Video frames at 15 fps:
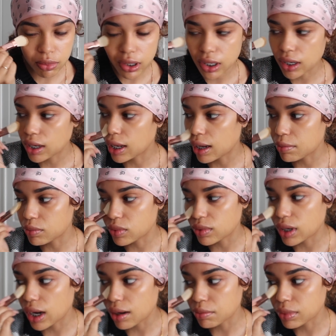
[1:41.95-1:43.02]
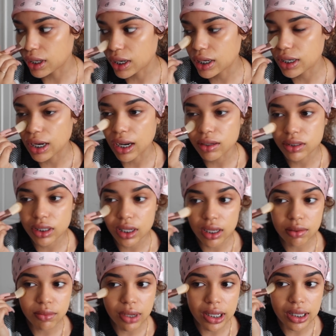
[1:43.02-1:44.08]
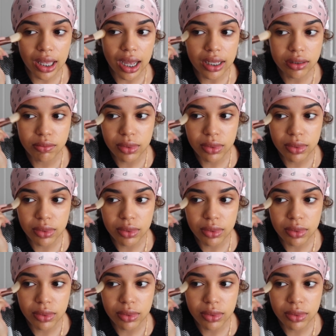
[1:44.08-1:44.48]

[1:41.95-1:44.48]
but I'm getting down to like my last